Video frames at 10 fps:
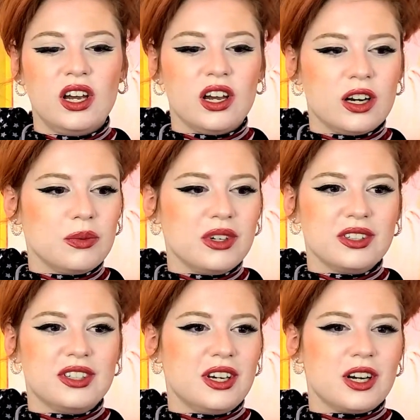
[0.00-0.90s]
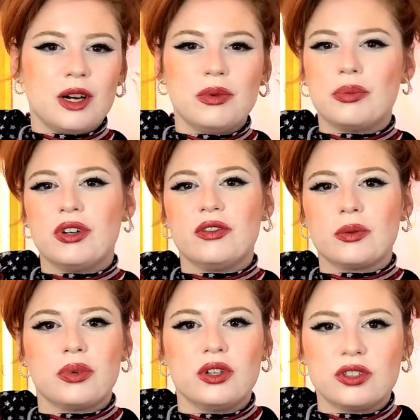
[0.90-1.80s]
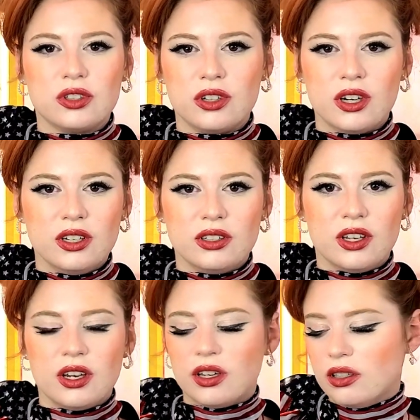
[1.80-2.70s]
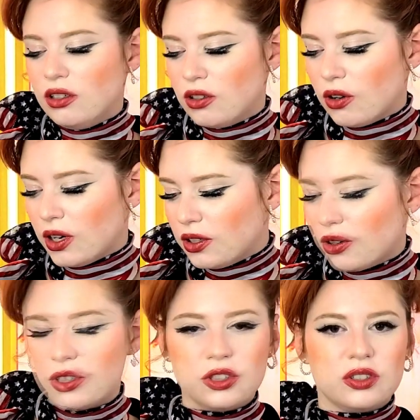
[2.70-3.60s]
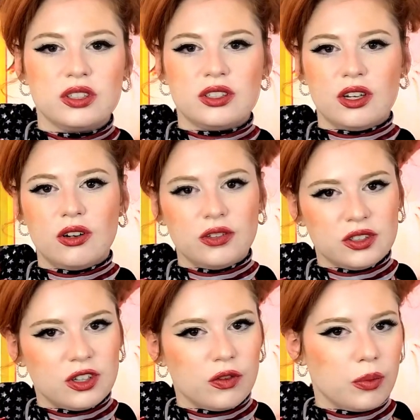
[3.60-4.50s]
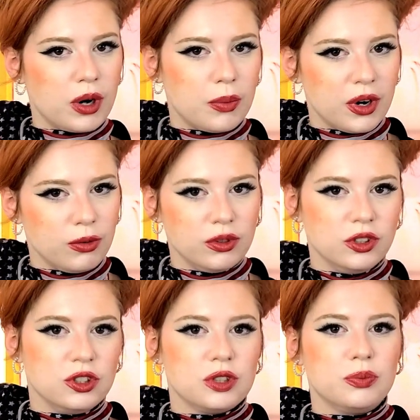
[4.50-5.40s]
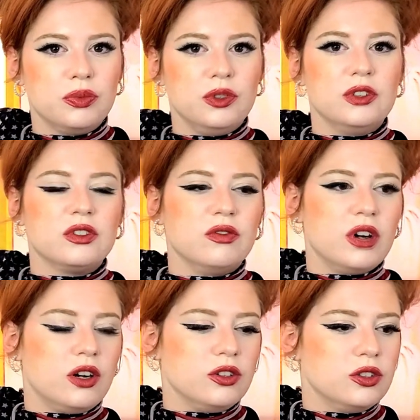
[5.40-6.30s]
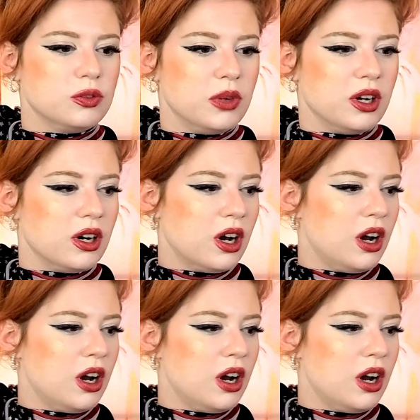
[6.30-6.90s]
And I'm not saying I'm a perfect person or anything, and you know, I know I just said all this stuff about my religious beliefs and values, but